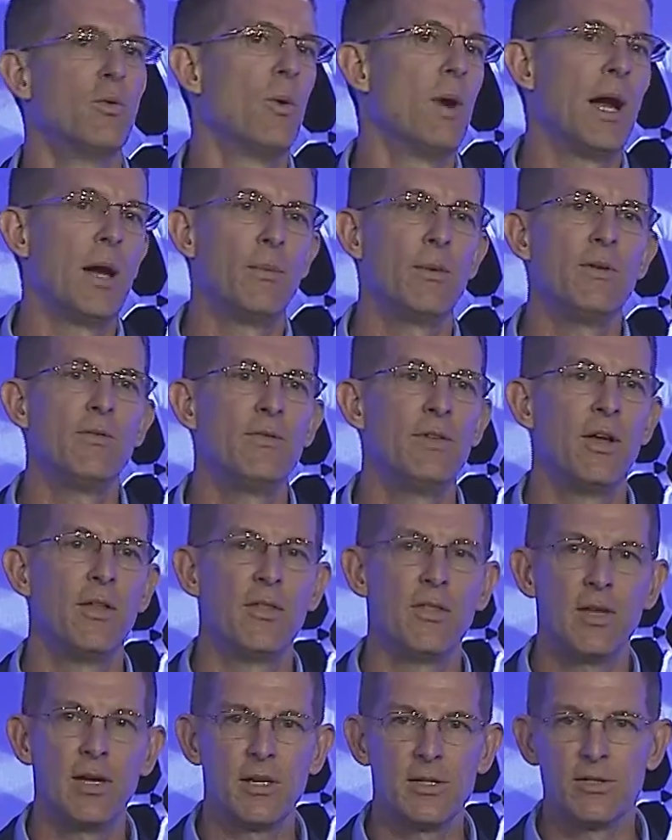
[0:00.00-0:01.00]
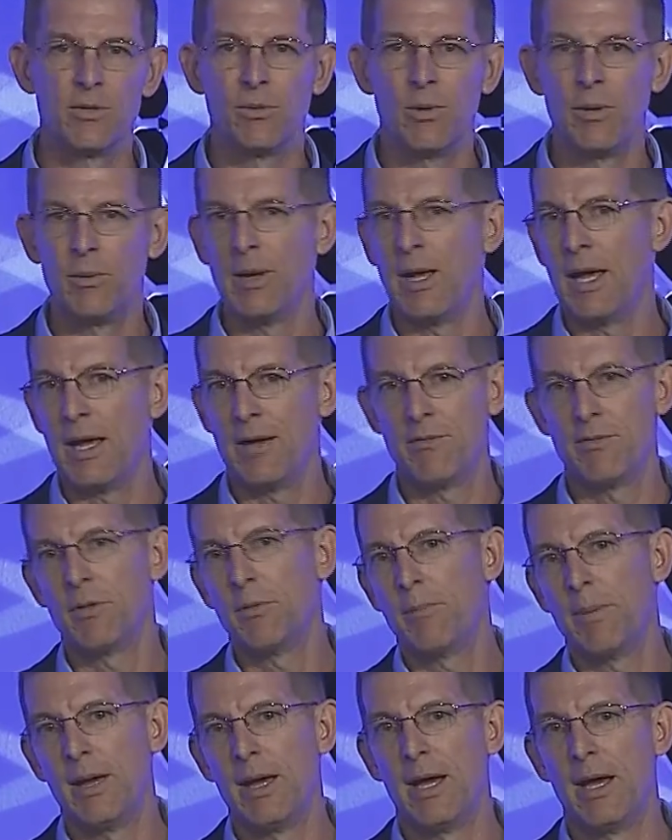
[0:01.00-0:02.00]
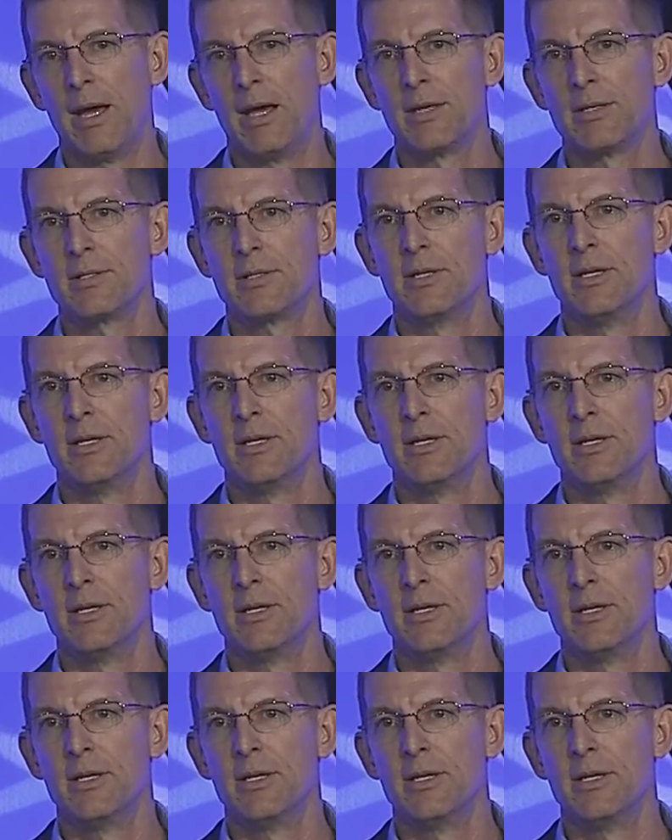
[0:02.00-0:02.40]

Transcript: why we've done things the way we have in the past,